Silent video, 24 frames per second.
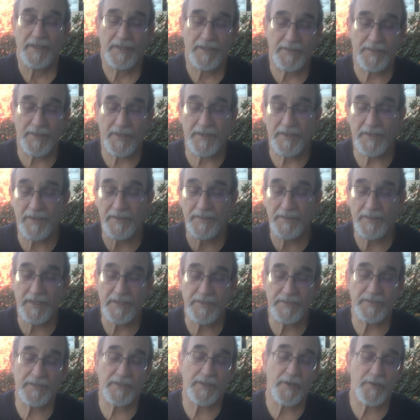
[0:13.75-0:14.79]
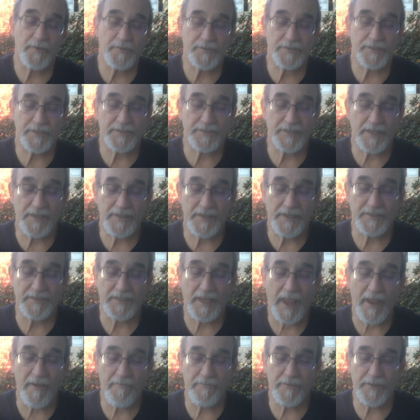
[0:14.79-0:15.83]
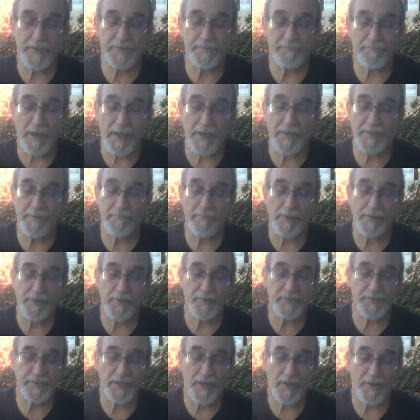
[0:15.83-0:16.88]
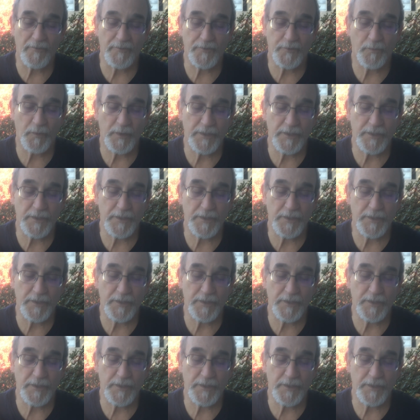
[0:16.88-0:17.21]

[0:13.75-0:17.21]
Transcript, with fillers: uh, th then goes to say this Have this mind among yourselves,